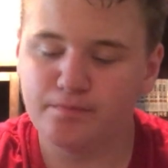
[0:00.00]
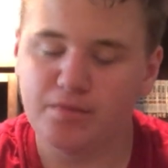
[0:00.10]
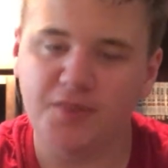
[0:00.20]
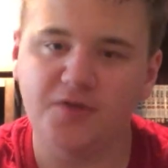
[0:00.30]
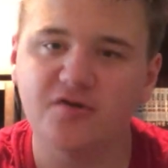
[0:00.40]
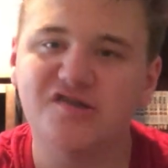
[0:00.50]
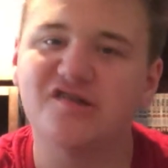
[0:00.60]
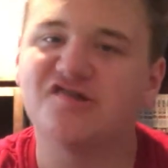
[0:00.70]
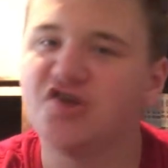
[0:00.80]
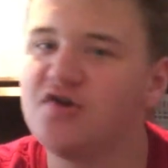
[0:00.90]
But there's
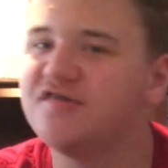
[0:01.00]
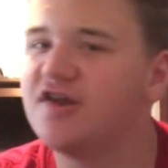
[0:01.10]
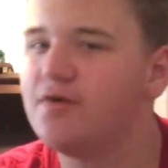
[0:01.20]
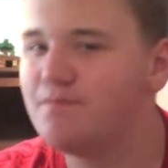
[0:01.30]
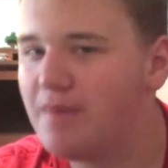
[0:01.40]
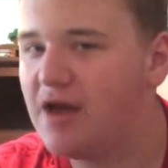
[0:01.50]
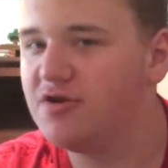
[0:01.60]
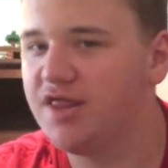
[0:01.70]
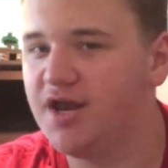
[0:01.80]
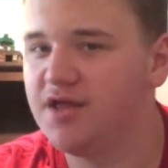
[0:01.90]
just series that are
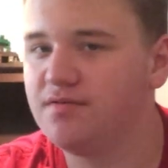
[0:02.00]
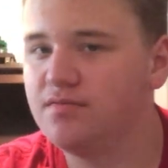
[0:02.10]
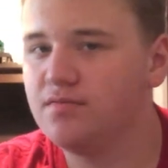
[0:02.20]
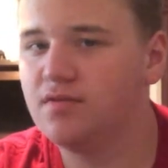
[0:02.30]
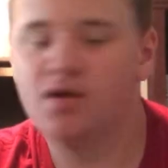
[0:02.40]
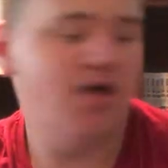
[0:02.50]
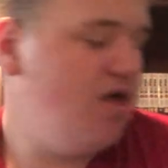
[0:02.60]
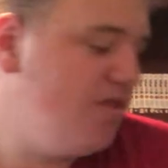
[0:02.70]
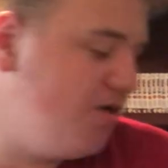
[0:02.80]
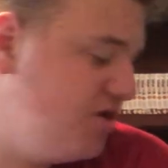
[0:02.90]
better than it.
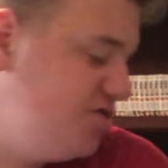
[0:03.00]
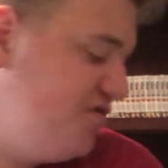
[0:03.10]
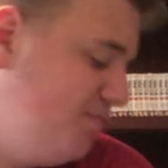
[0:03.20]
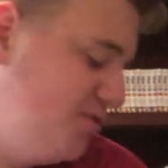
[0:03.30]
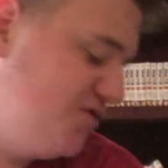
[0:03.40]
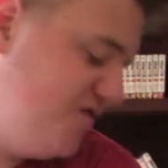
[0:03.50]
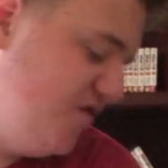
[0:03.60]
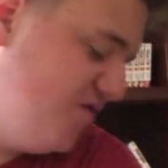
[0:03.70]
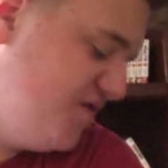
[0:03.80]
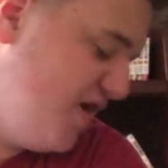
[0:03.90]
There are just a bunch of
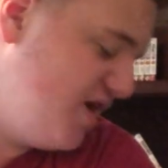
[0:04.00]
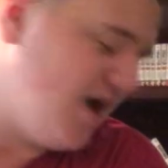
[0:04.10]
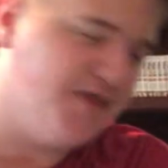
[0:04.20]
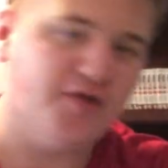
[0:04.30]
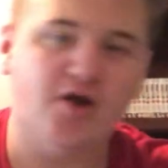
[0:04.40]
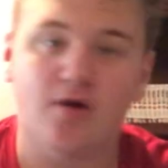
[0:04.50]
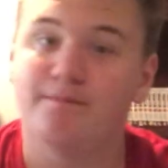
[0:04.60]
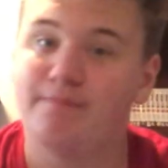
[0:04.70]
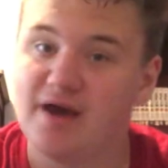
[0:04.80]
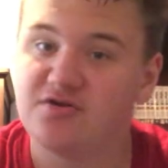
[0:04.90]
series that I think are
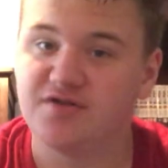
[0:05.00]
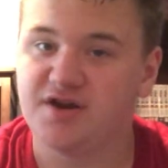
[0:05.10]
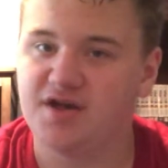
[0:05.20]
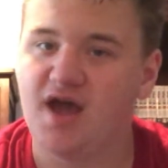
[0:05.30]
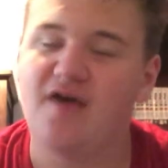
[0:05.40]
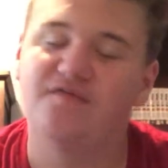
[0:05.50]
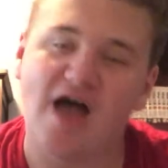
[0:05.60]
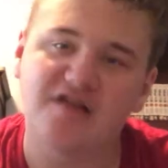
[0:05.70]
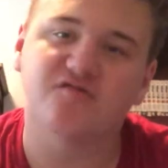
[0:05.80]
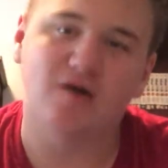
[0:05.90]
better than it, and
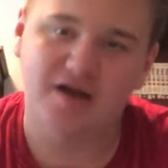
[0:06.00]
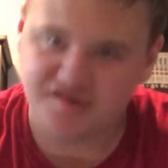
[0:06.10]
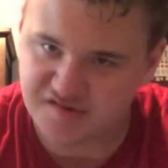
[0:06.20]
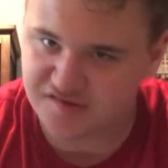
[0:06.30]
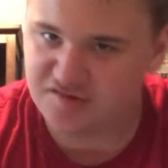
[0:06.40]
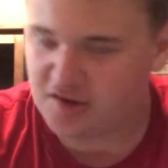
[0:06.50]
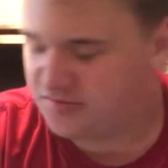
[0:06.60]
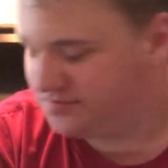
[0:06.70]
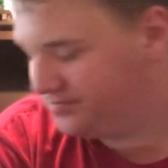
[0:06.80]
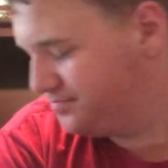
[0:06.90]
that's why it's this low.
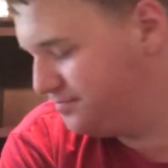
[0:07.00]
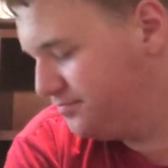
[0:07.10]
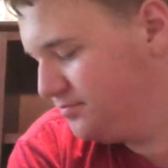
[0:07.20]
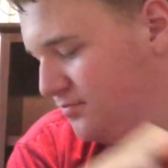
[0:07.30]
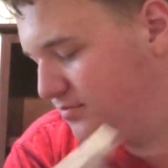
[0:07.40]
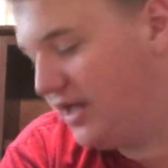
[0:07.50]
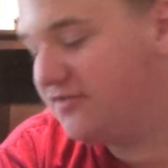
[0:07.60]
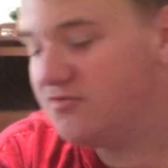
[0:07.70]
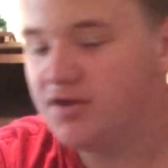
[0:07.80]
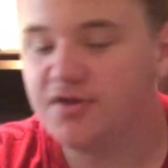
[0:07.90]

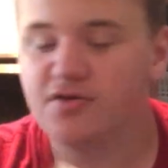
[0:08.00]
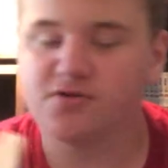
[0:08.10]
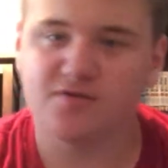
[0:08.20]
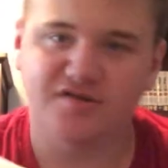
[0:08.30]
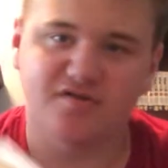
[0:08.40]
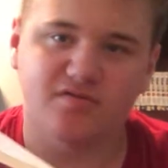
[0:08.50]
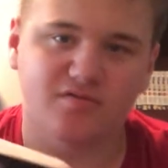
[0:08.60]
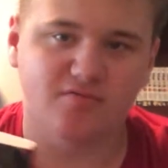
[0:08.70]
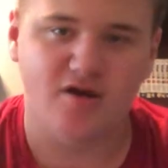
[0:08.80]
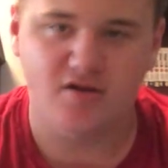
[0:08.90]
That's really the only reason,
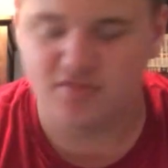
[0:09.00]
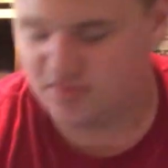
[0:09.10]
right?